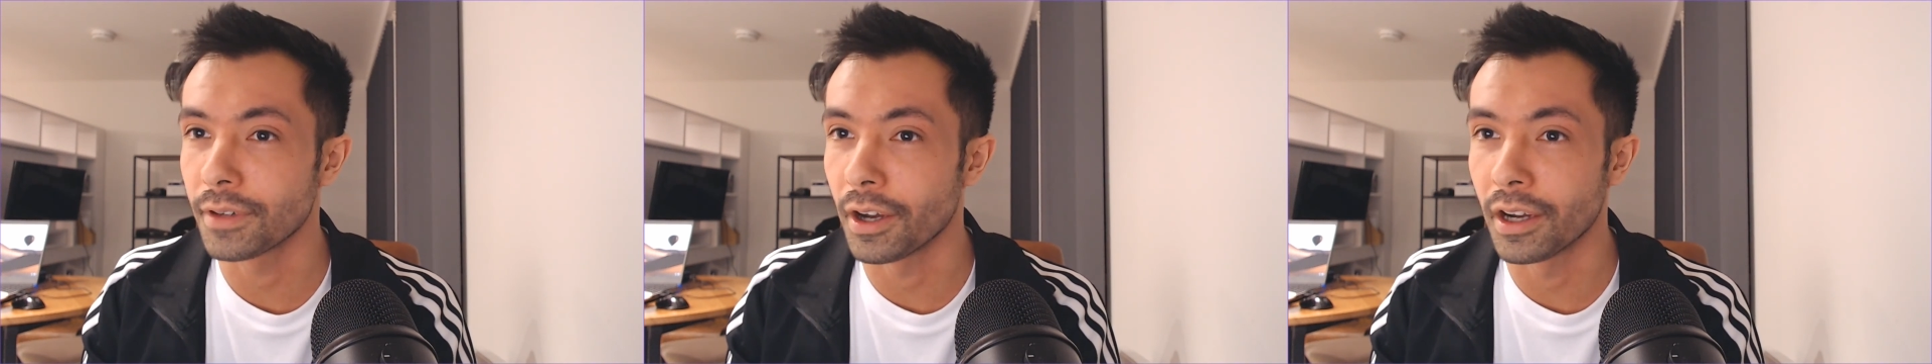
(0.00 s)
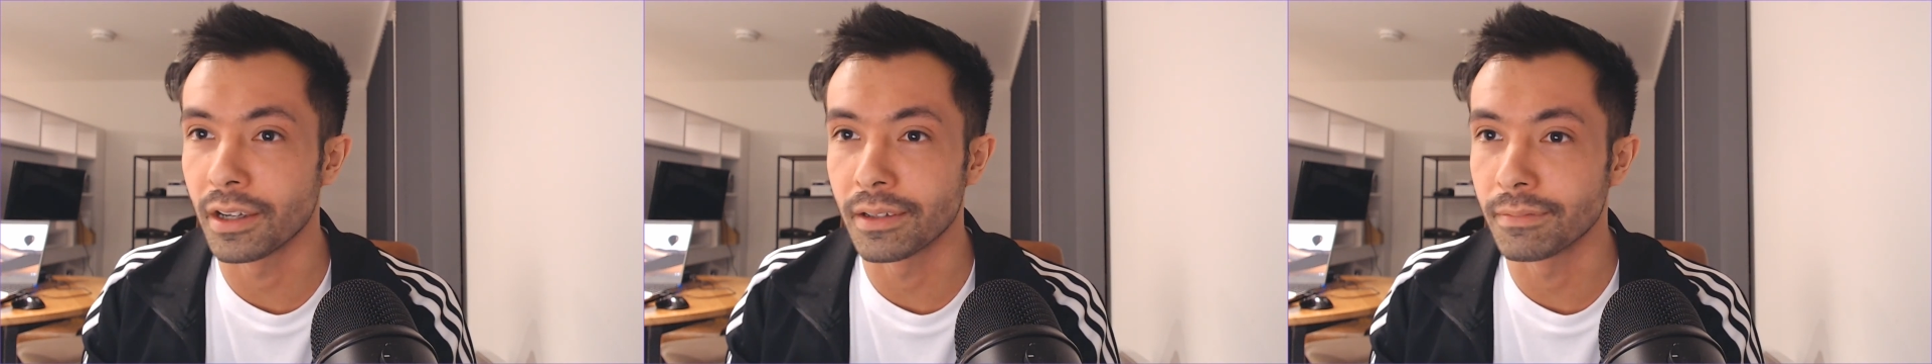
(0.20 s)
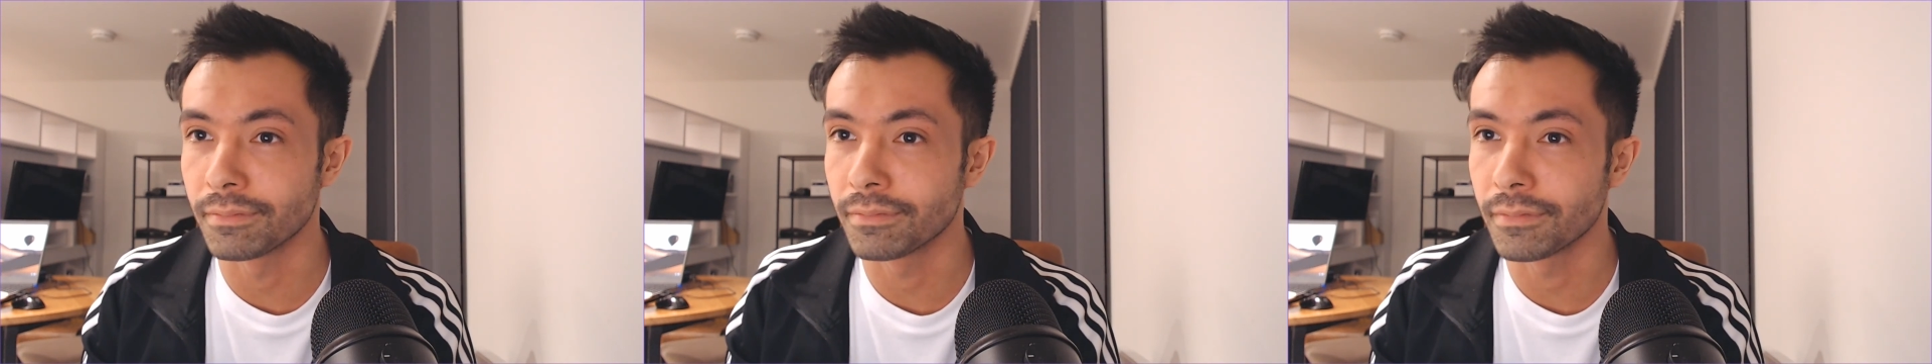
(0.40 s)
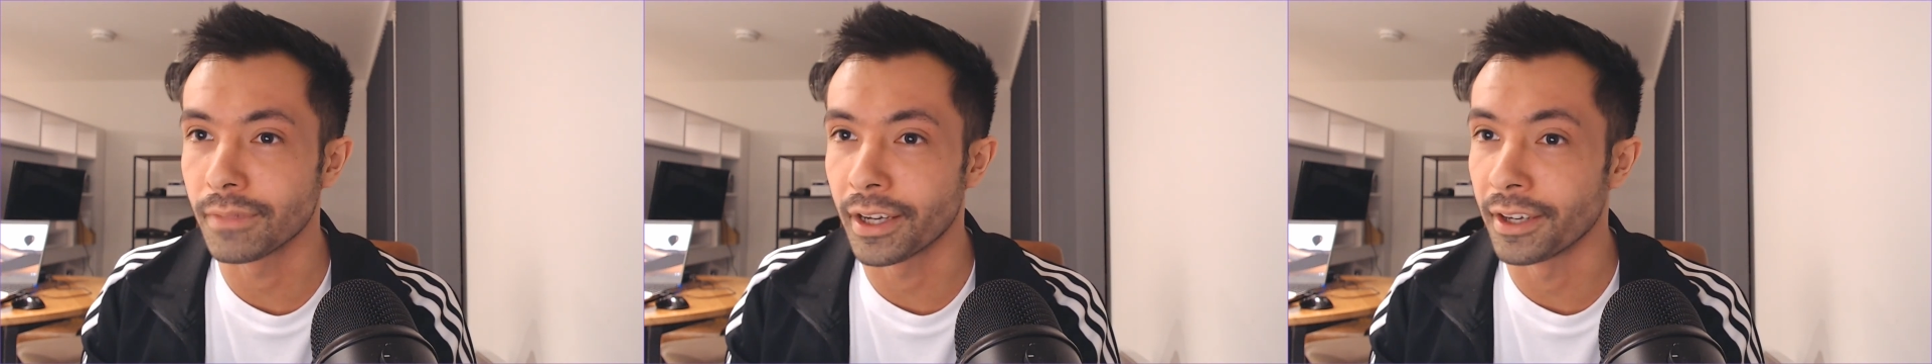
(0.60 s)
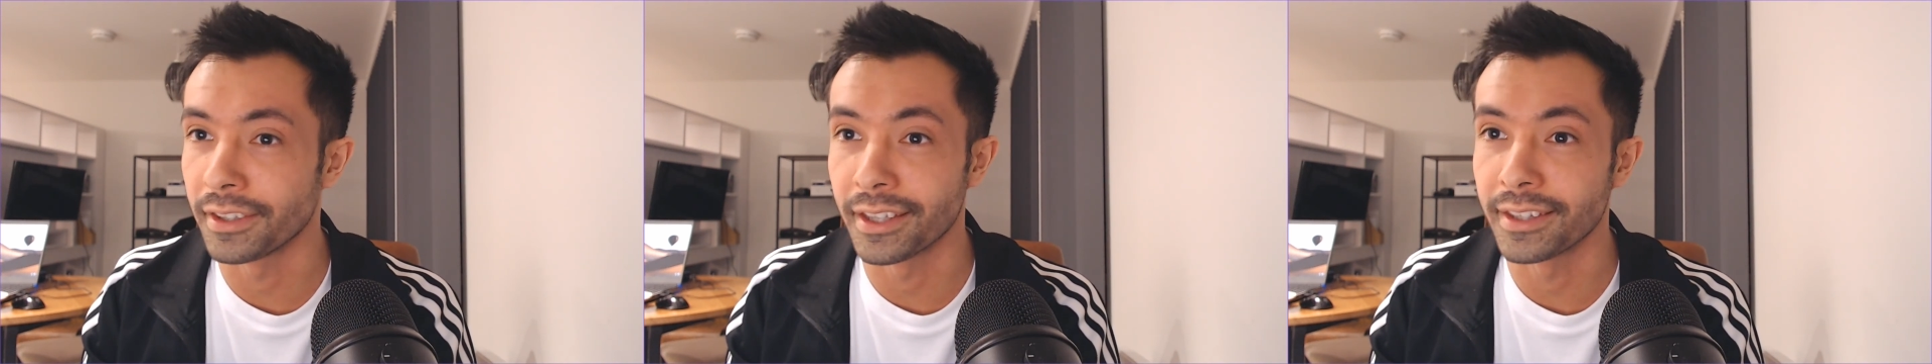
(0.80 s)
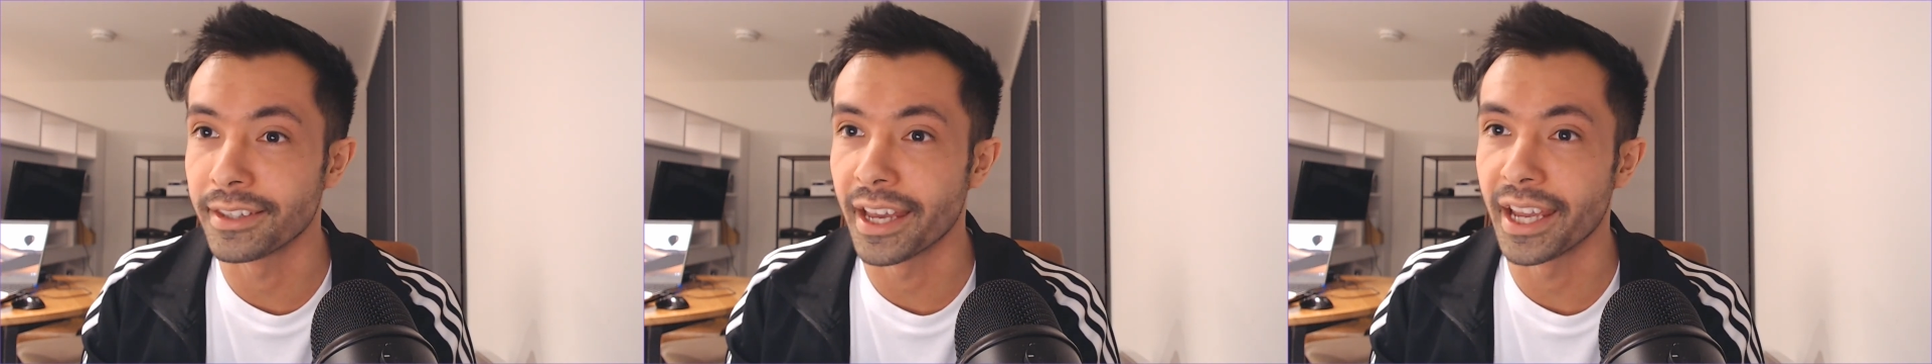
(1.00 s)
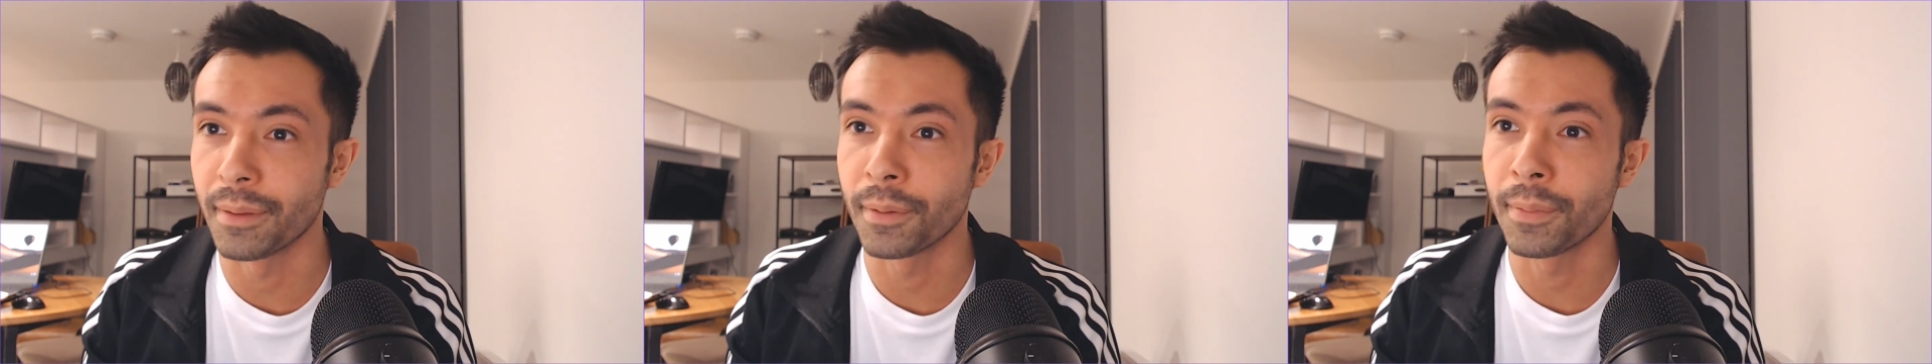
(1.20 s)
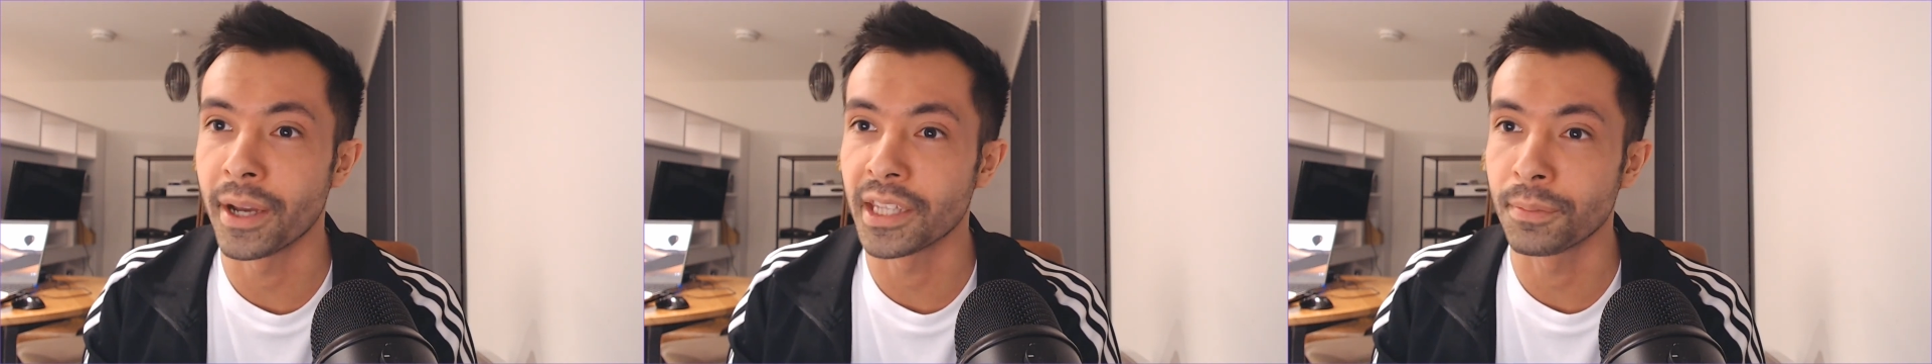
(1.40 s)
and at the end of the day,
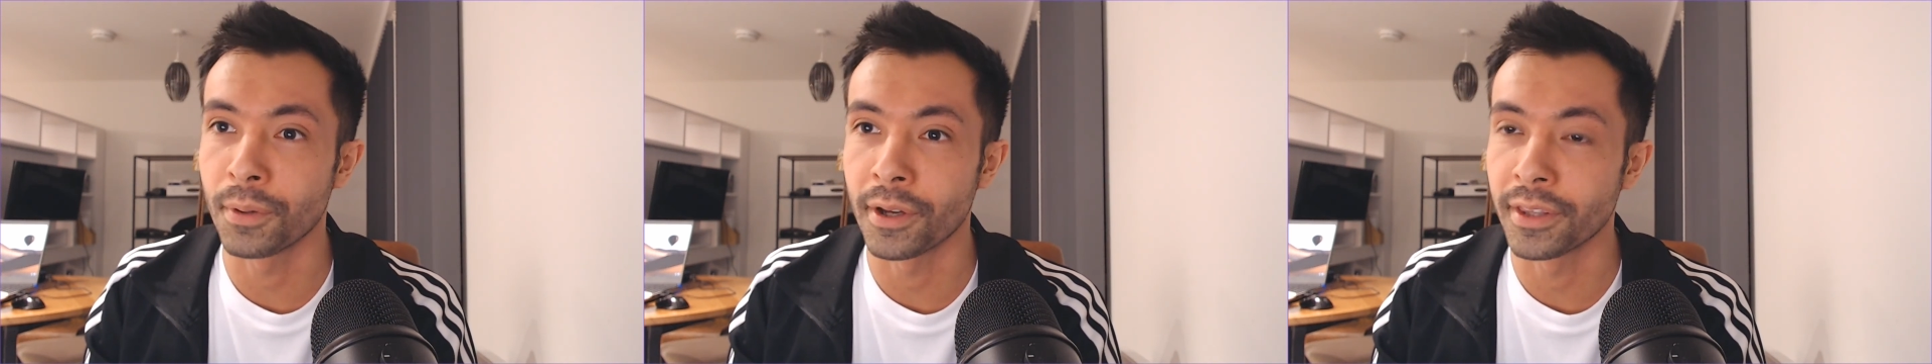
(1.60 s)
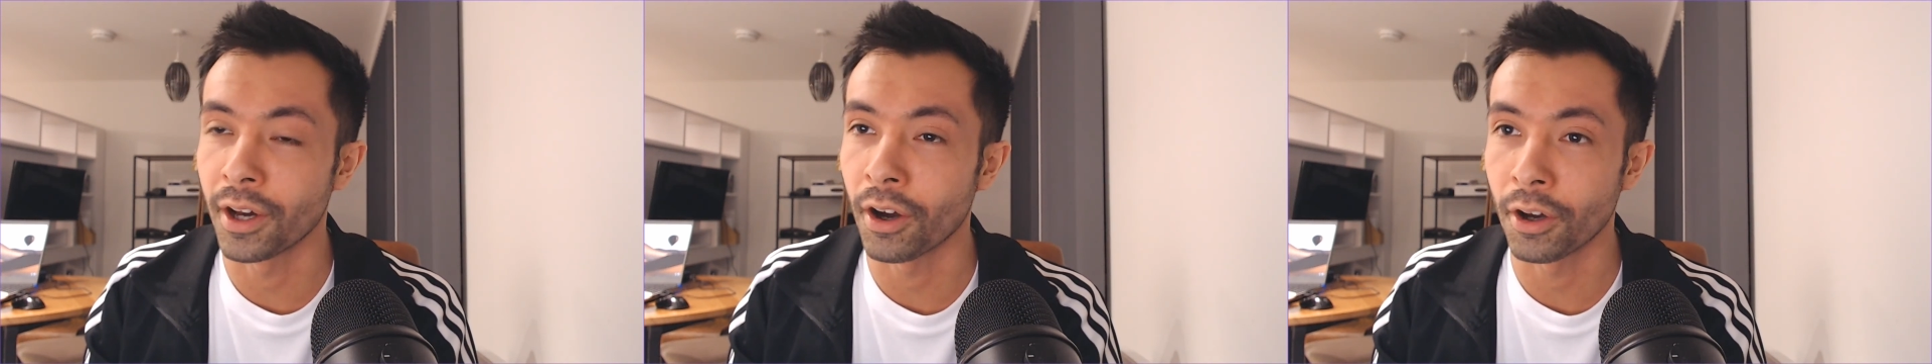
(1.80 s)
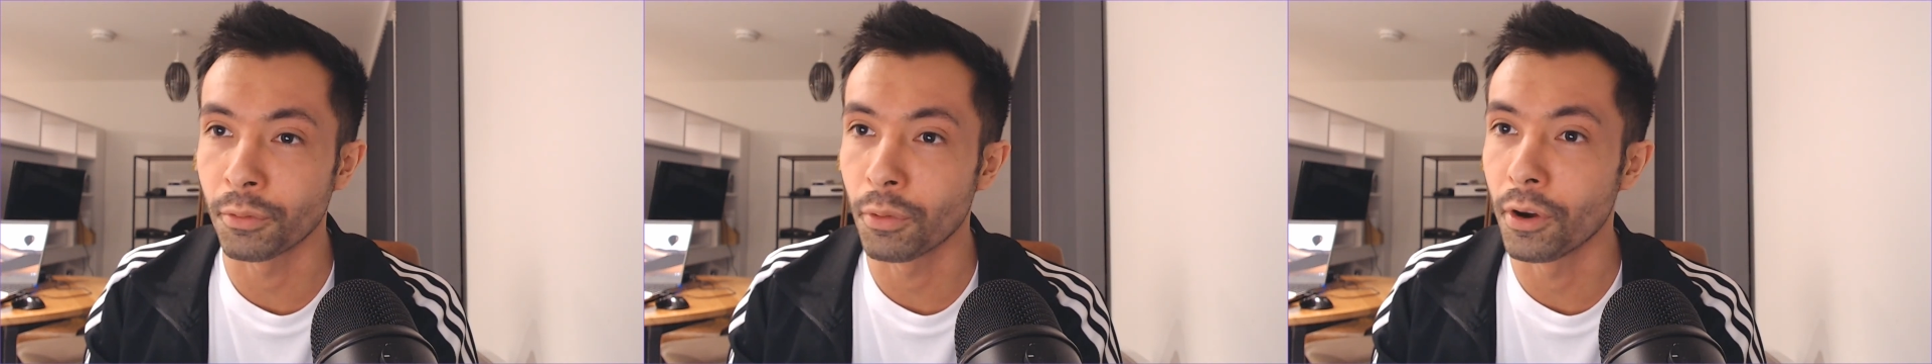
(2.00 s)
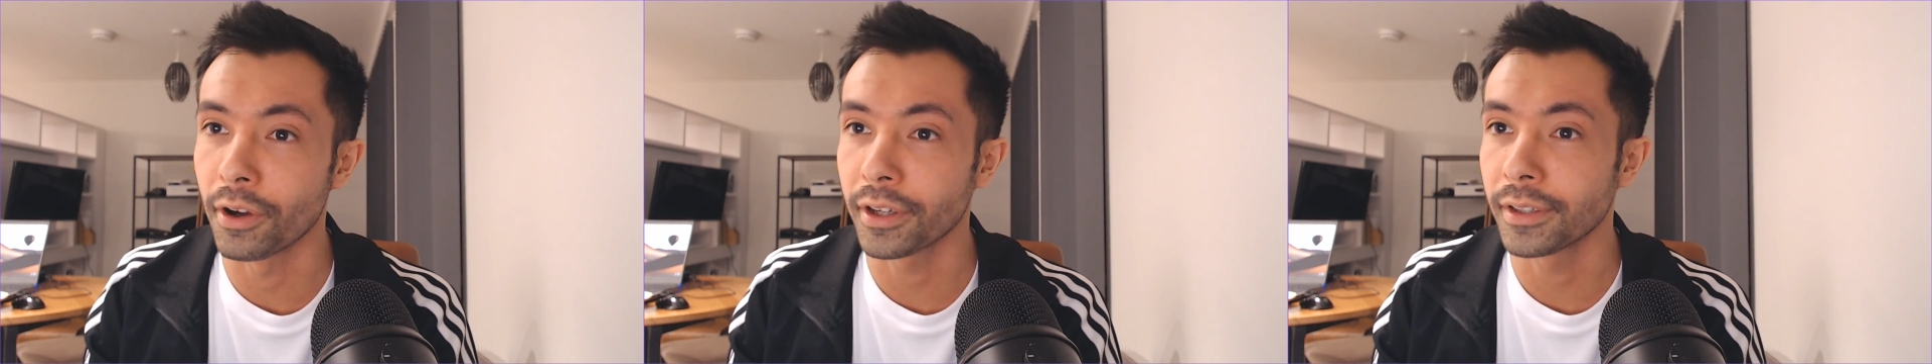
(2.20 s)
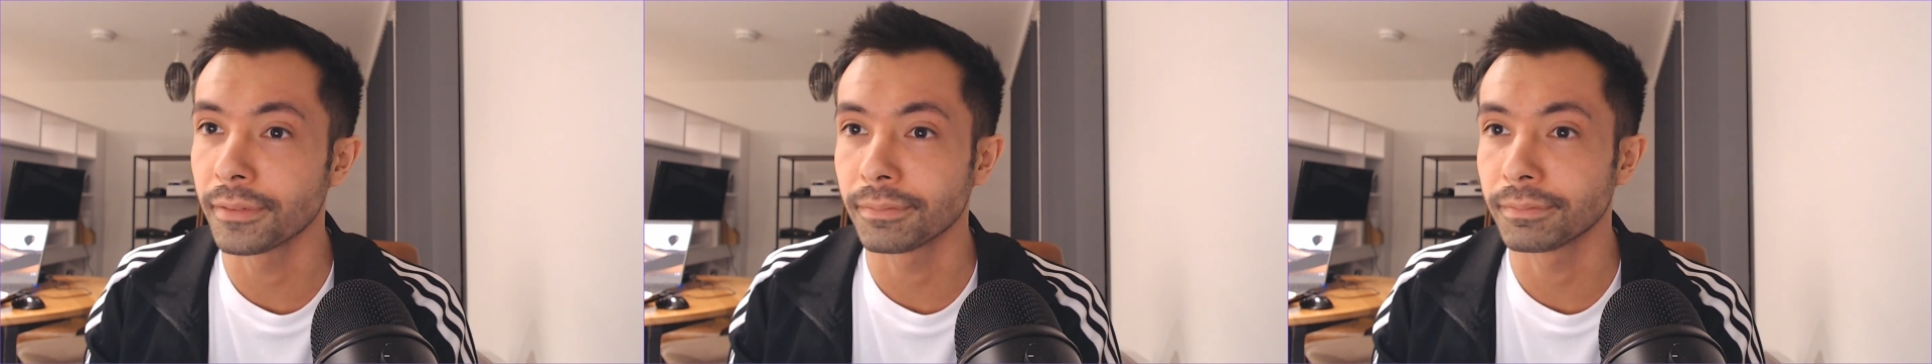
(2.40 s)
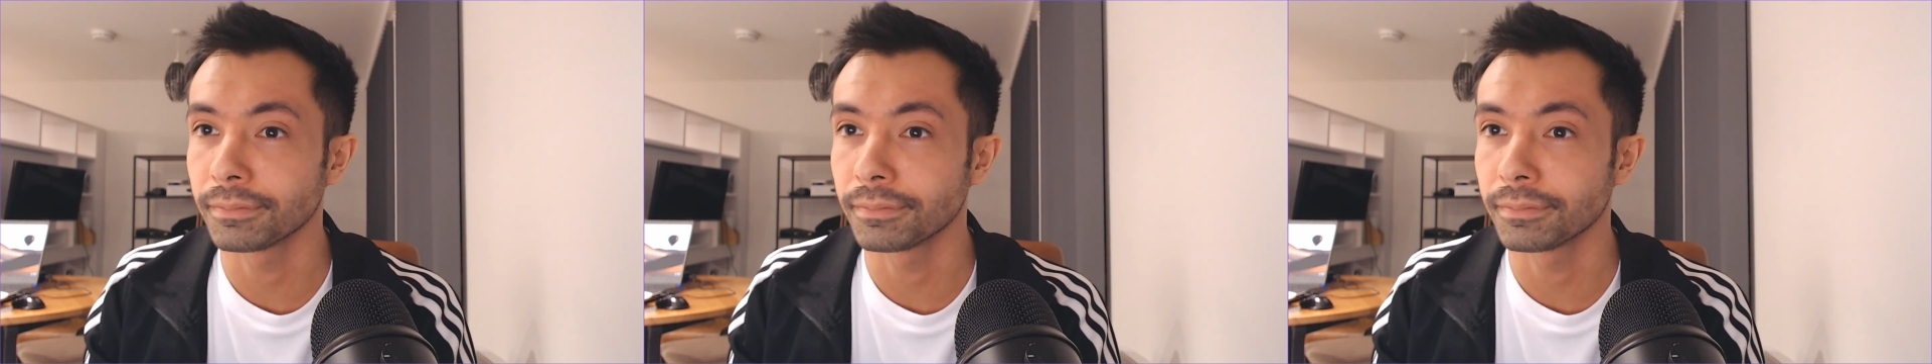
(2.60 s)
prepared to put in the hard work.